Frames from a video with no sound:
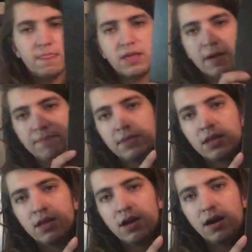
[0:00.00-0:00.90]
Yeah,
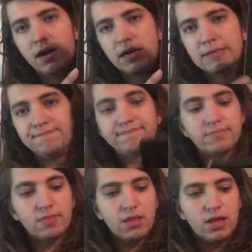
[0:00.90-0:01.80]
um,
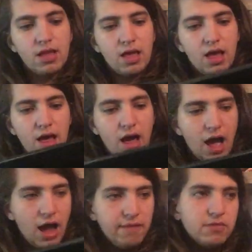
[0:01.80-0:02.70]

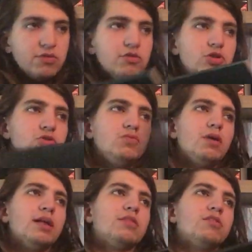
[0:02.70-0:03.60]
I've listened
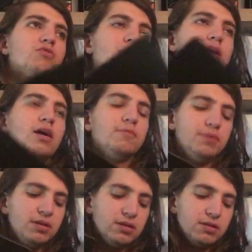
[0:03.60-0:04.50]
to at this rate now. I've
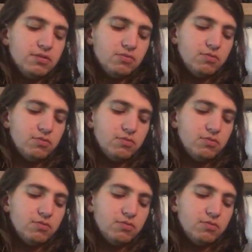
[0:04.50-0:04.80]
been